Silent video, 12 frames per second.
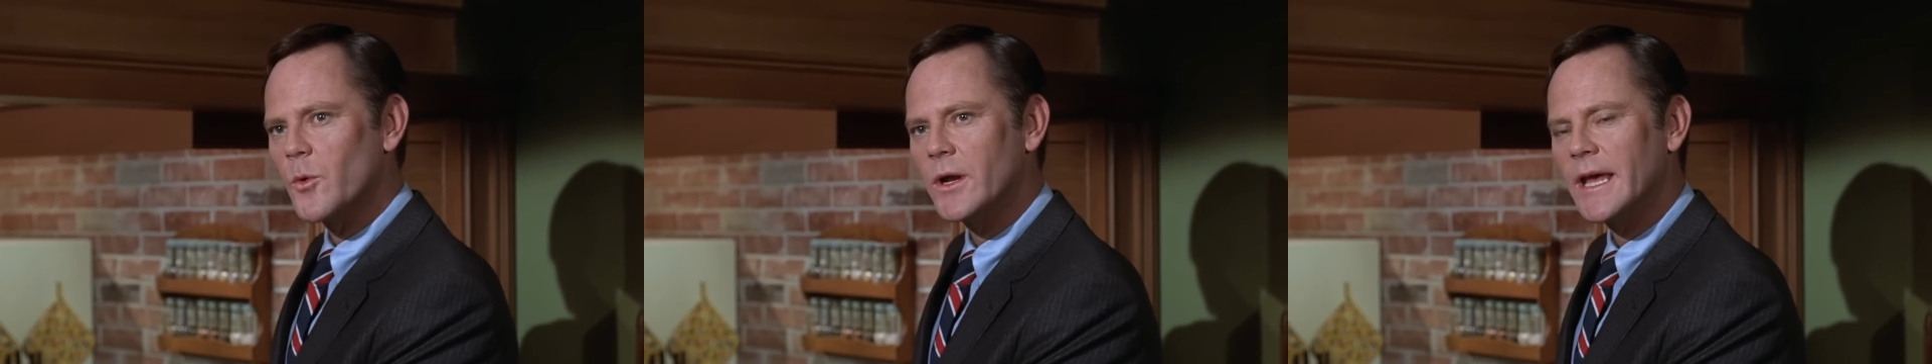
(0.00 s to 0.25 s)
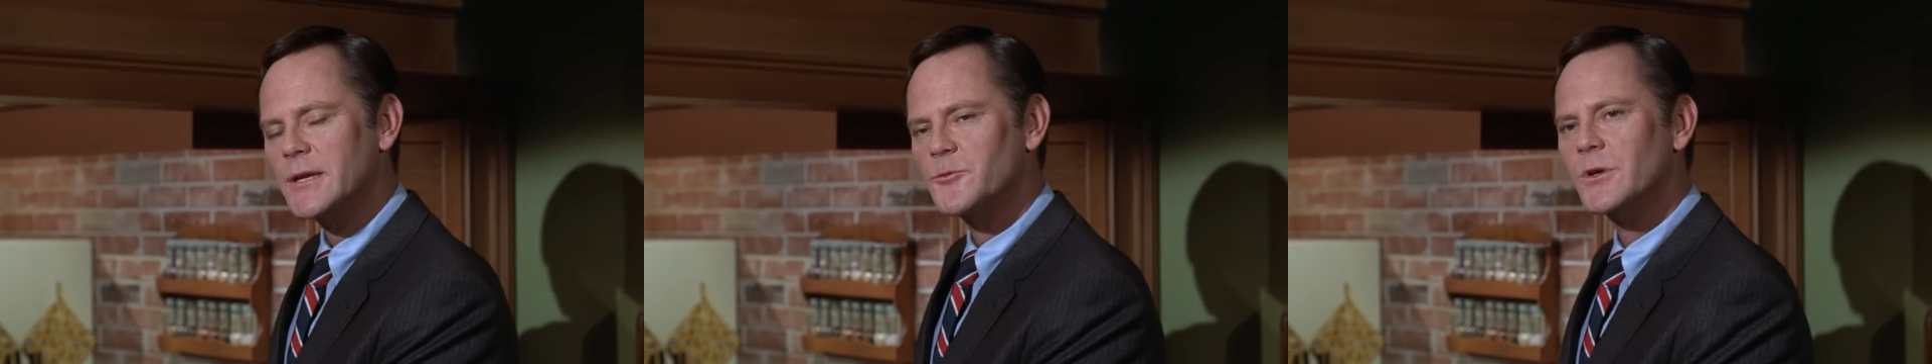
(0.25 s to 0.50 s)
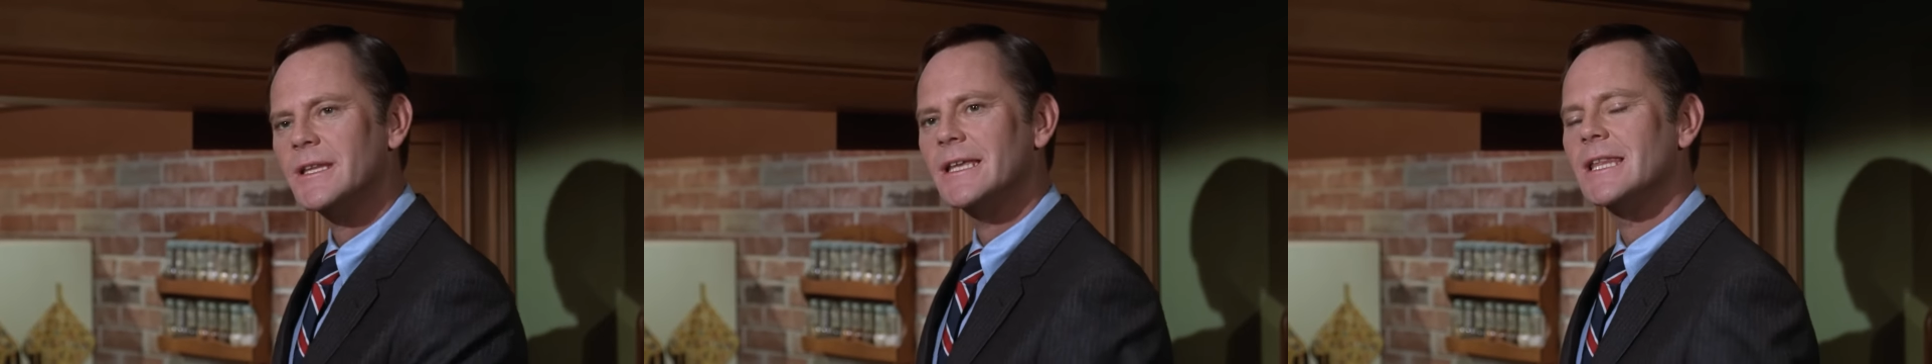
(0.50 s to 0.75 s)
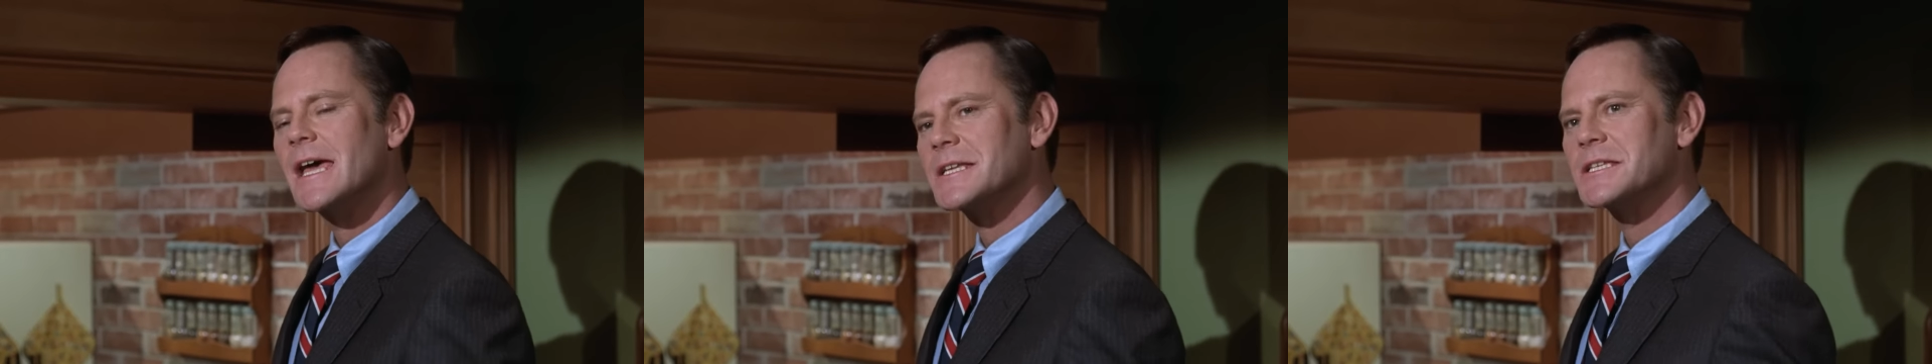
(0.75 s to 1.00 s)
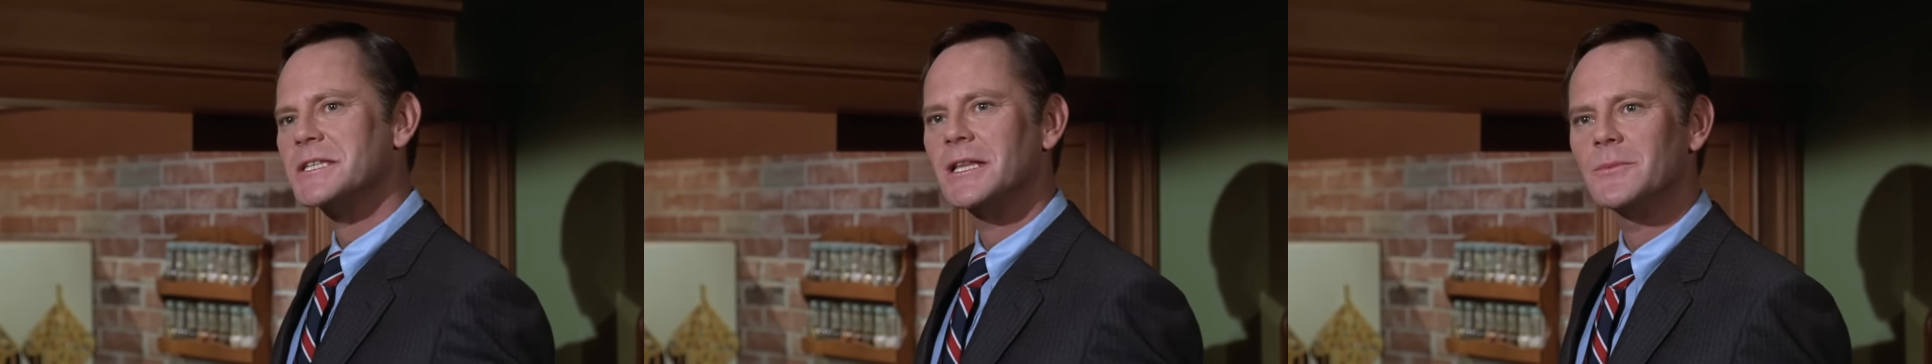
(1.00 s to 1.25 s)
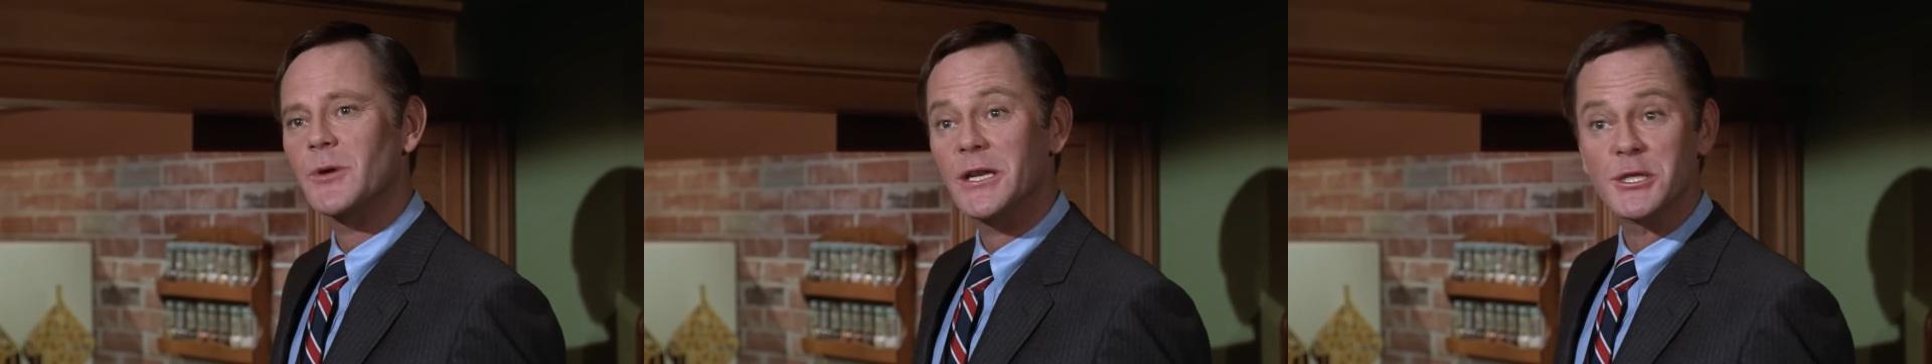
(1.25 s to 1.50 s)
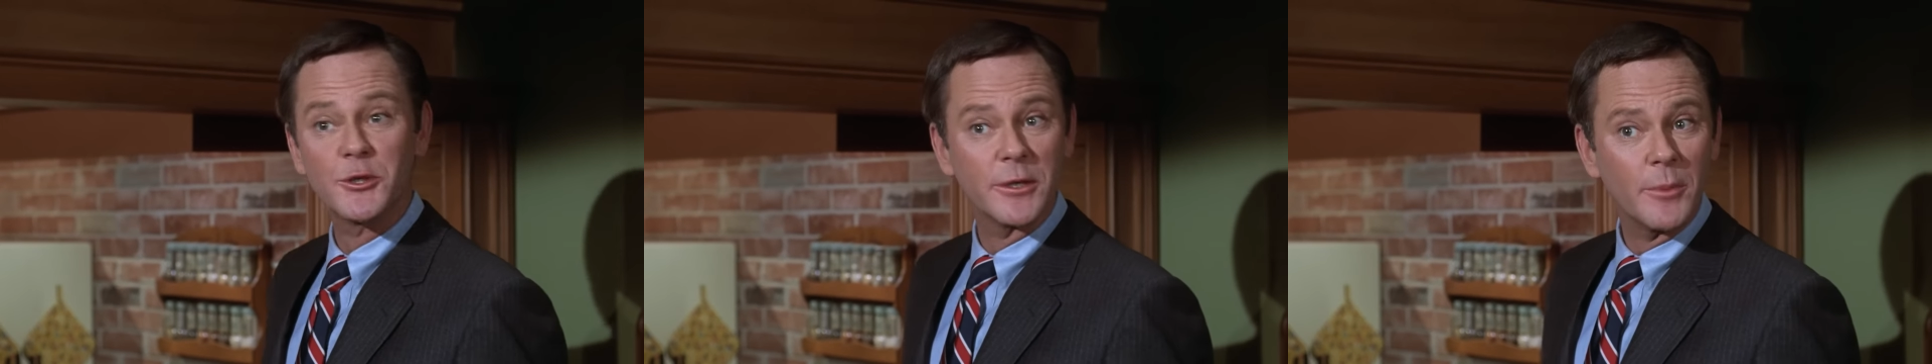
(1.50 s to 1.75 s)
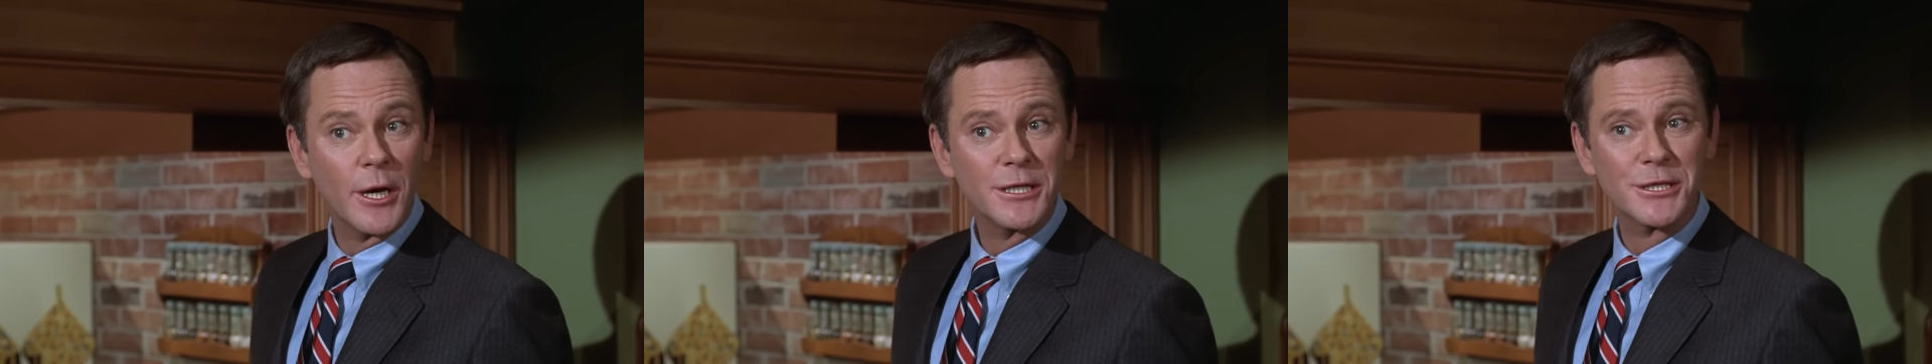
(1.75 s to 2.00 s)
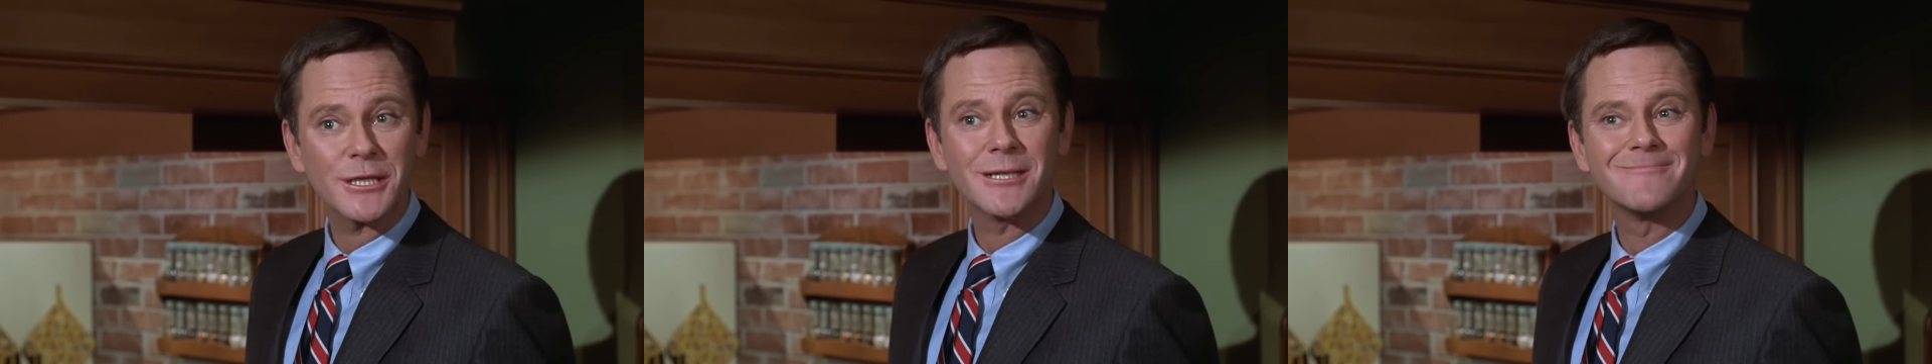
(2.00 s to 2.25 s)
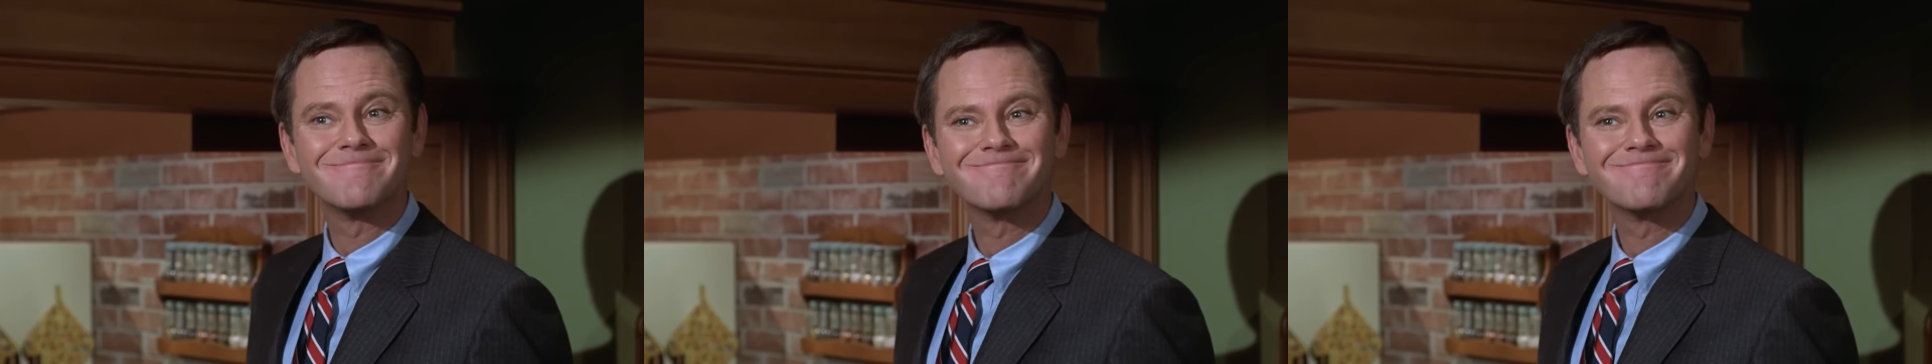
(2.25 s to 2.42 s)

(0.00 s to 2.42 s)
What I'd really like to celebrate is your departure.